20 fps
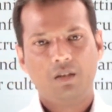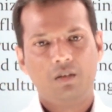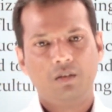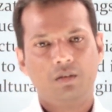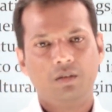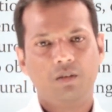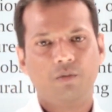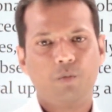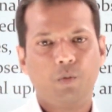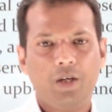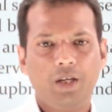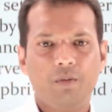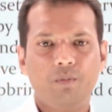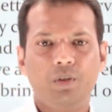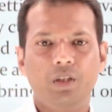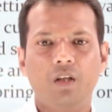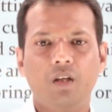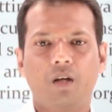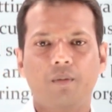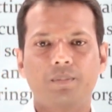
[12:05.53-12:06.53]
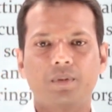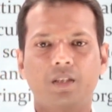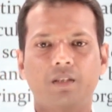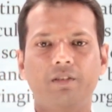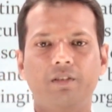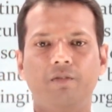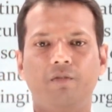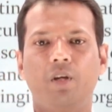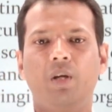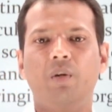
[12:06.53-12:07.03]
The way we observe,
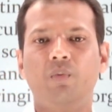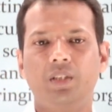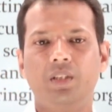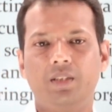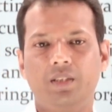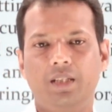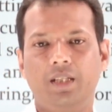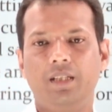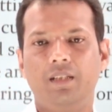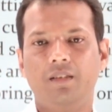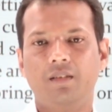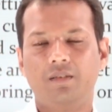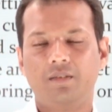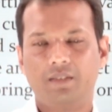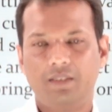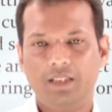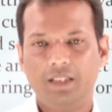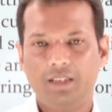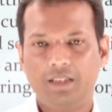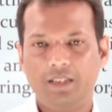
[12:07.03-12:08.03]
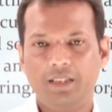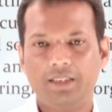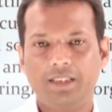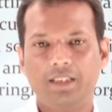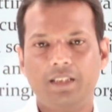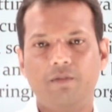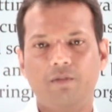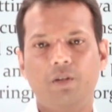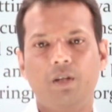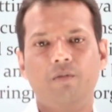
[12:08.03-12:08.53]
the way we see things, and
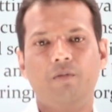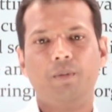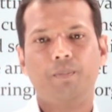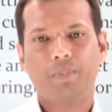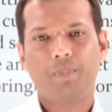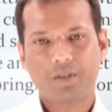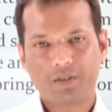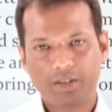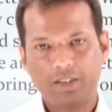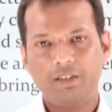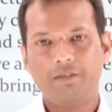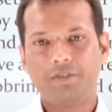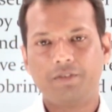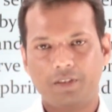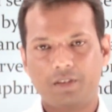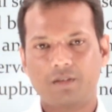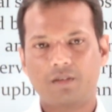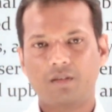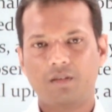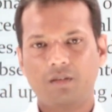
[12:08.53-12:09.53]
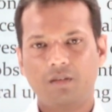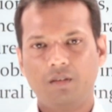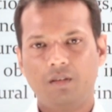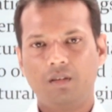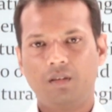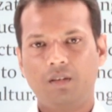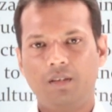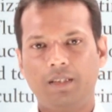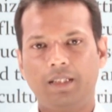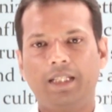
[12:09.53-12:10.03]
the way we perceive it
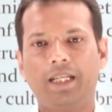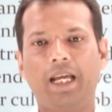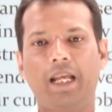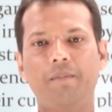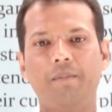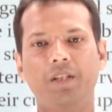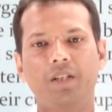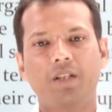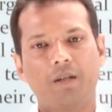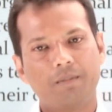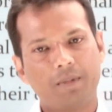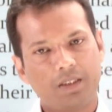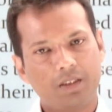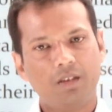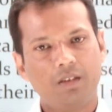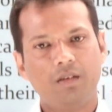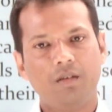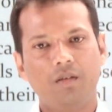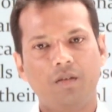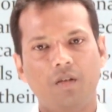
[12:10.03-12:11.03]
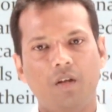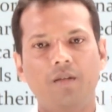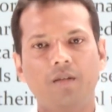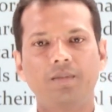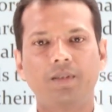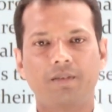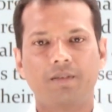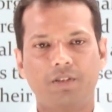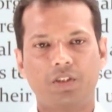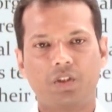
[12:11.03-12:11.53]
can be termed as an
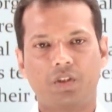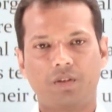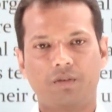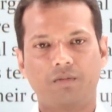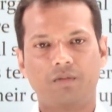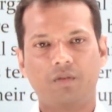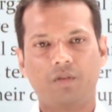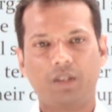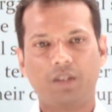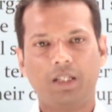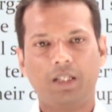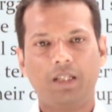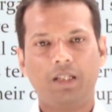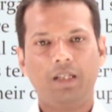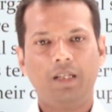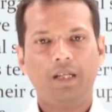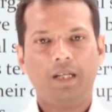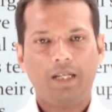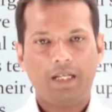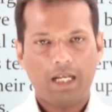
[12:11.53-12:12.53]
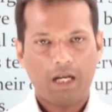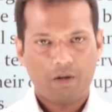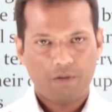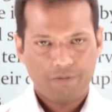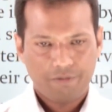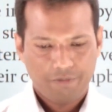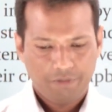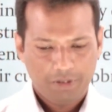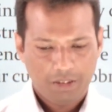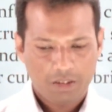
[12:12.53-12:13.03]
observation. Okay, now
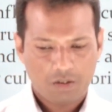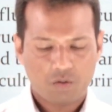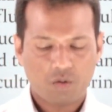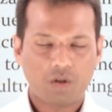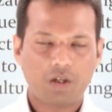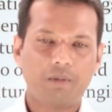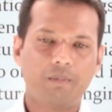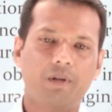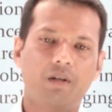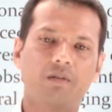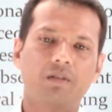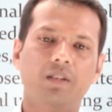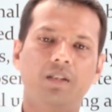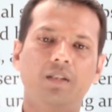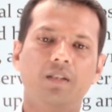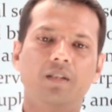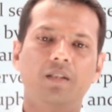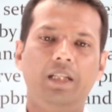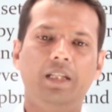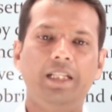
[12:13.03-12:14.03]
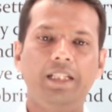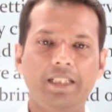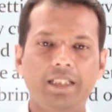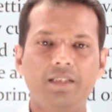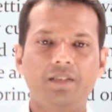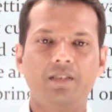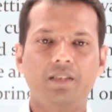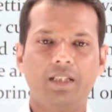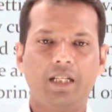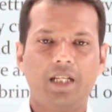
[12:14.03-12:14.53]
if we talk about the Indian
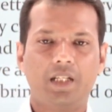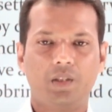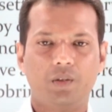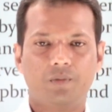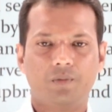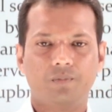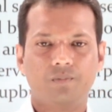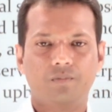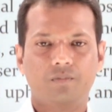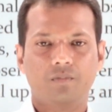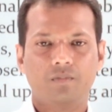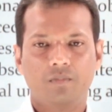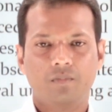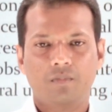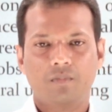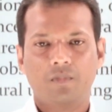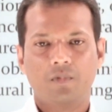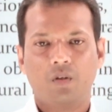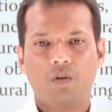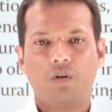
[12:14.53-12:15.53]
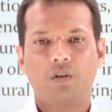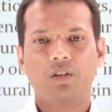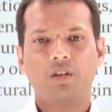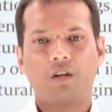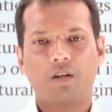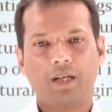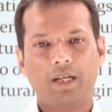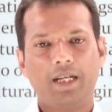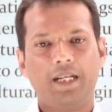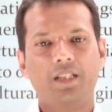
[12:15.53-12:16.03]
scenario or the
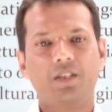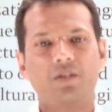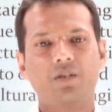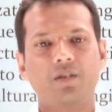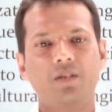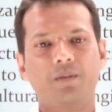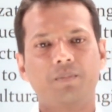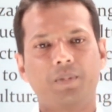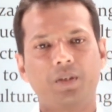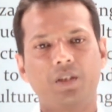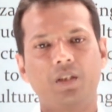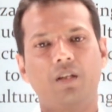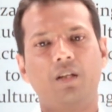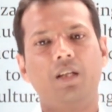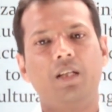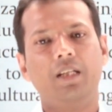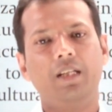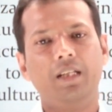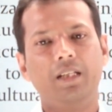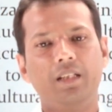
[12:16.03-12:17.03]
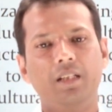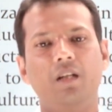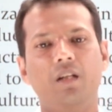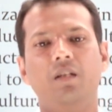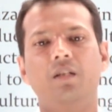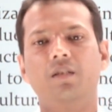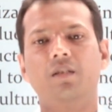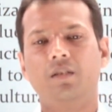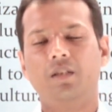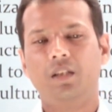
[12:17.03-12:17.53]
organizations, particularly in the
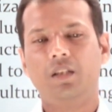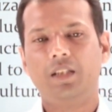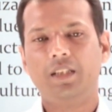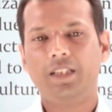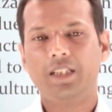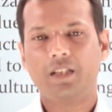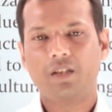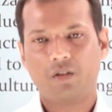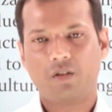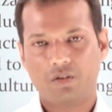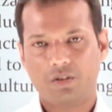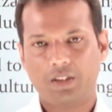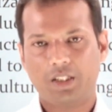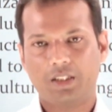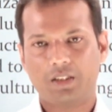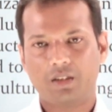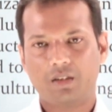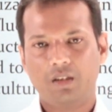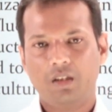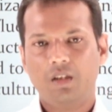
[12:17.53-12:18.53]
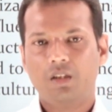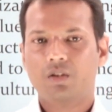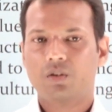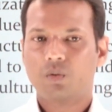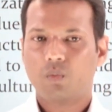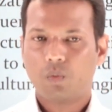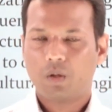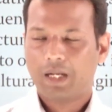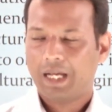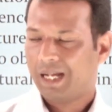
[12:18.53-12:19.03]
Indian context, so
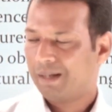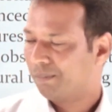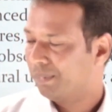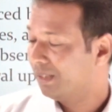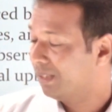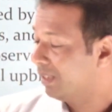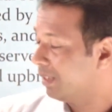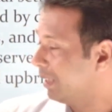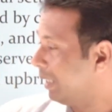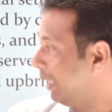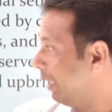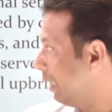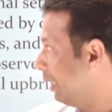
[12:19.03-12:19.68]
what happens is that